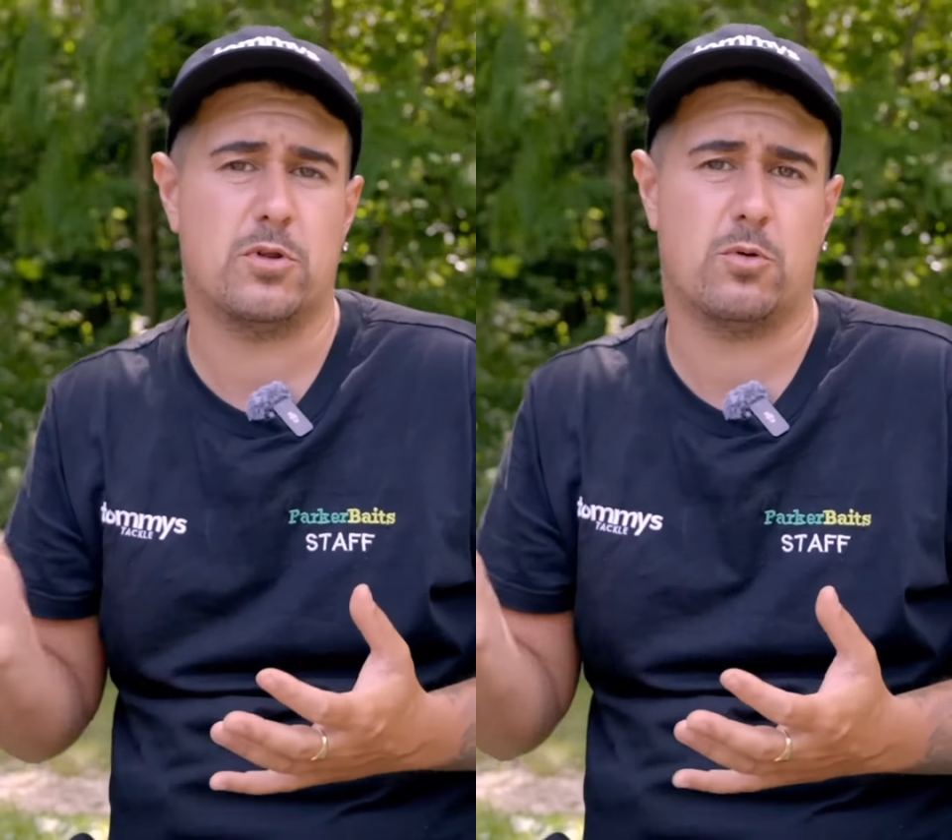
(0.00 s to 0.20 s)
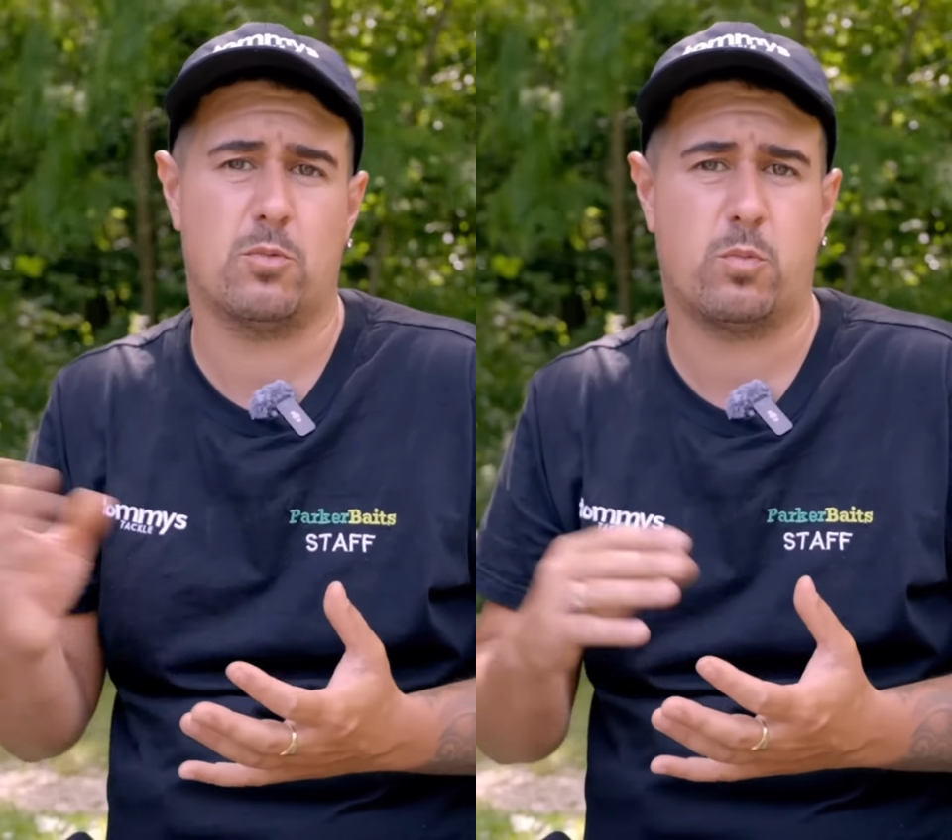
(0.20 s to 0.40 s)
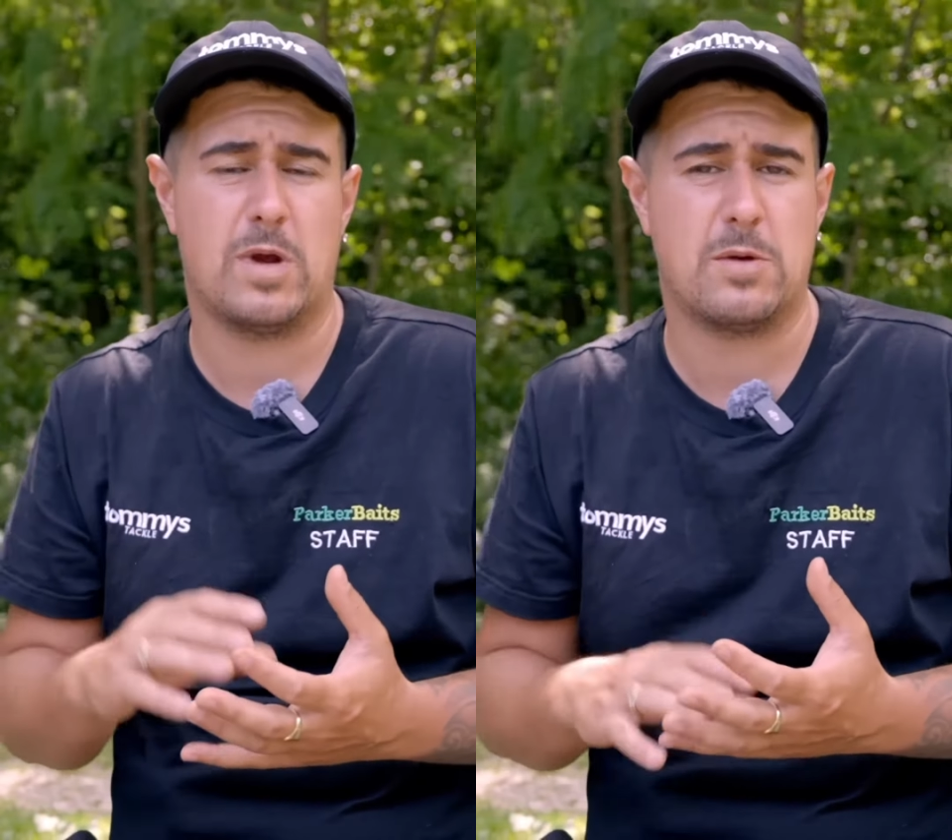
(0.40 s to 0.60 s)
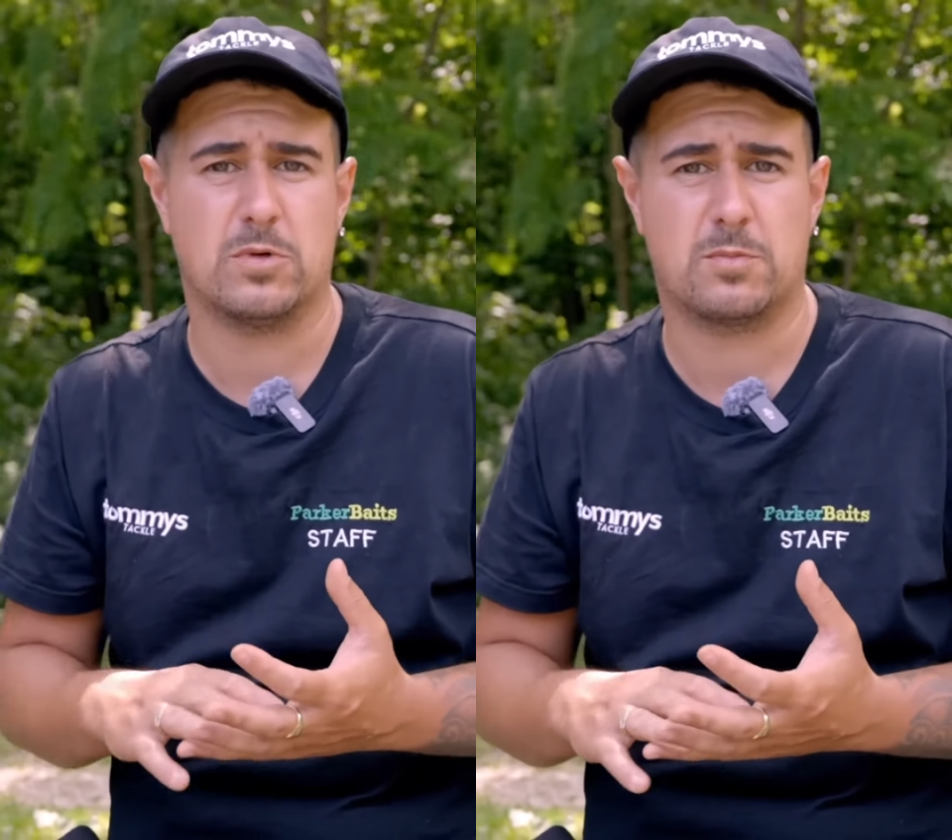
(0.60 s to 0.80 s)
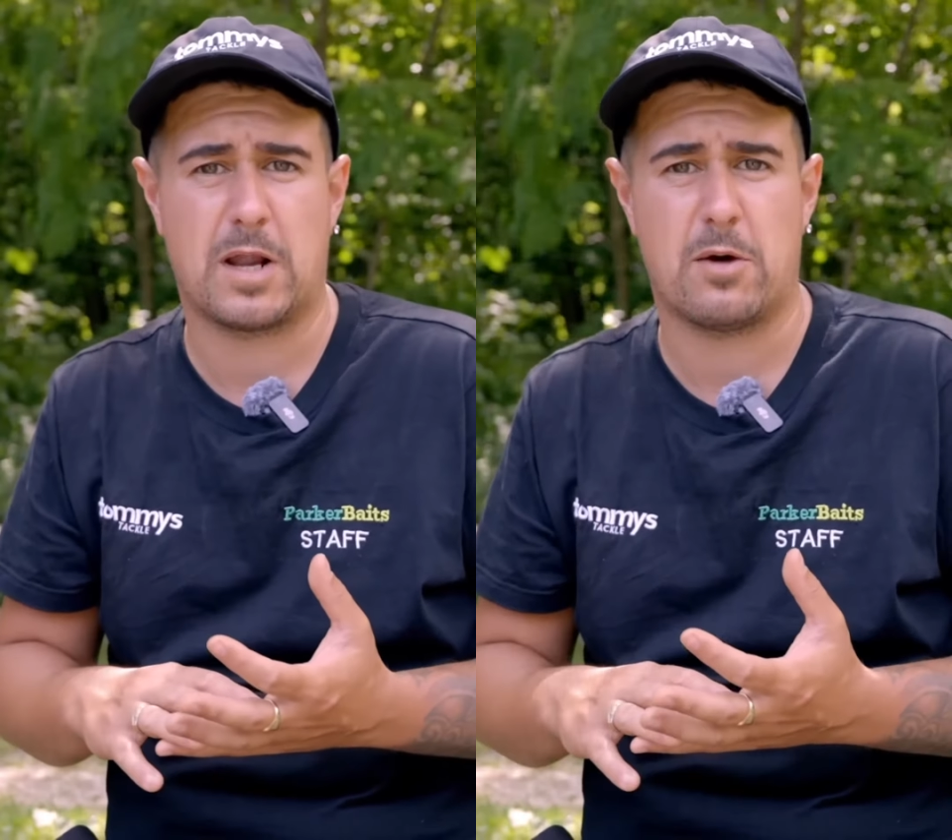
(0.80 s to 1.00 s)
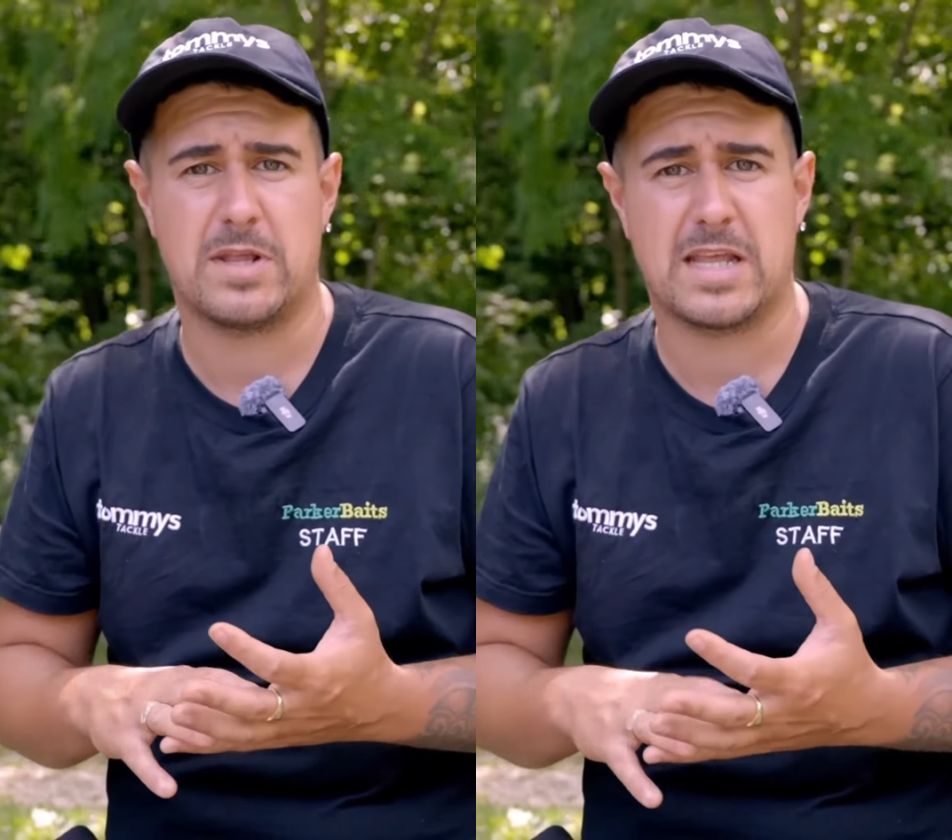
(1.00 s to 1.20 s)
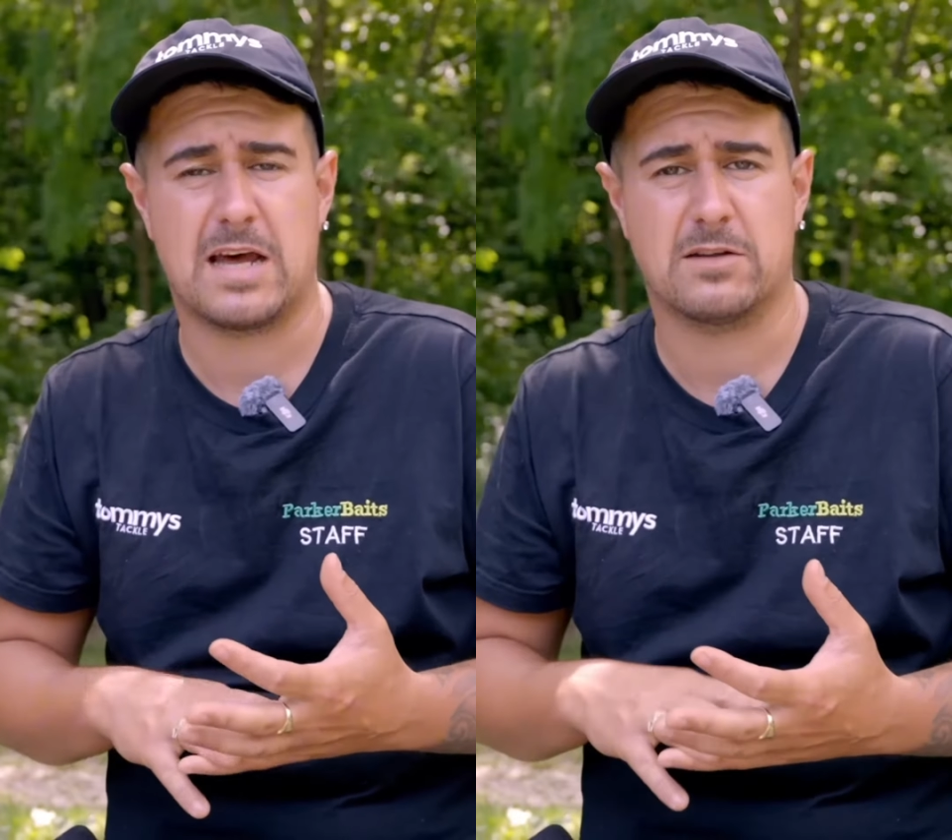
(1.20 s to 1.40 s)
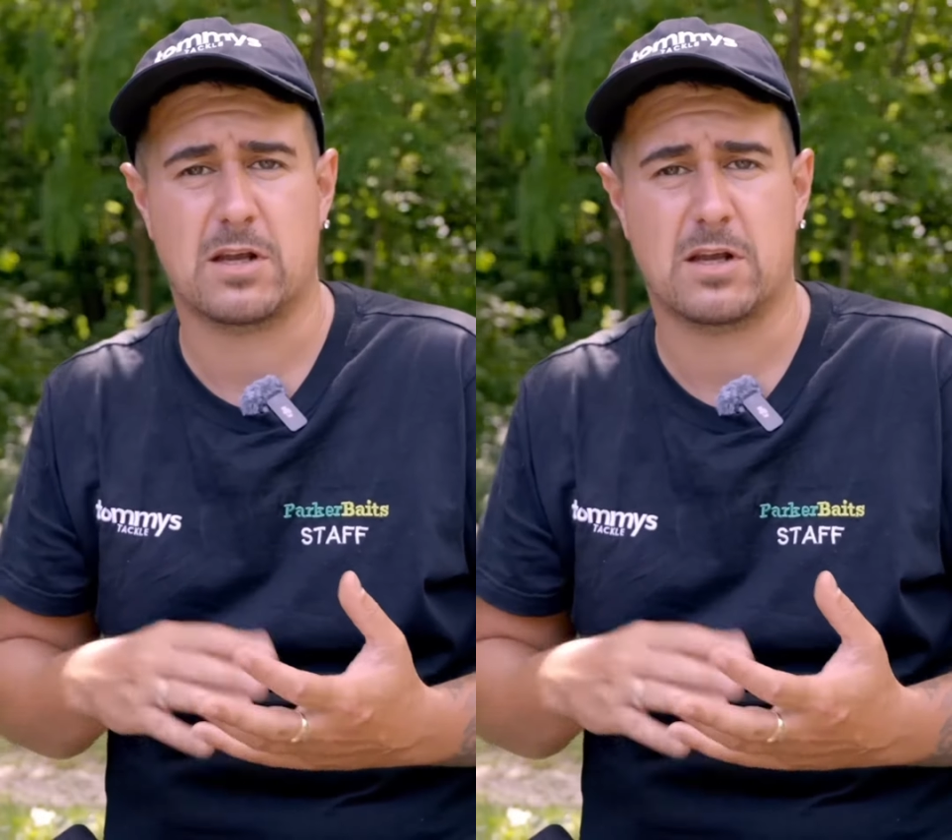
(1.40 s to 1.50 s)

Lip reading: The wind was blowing down,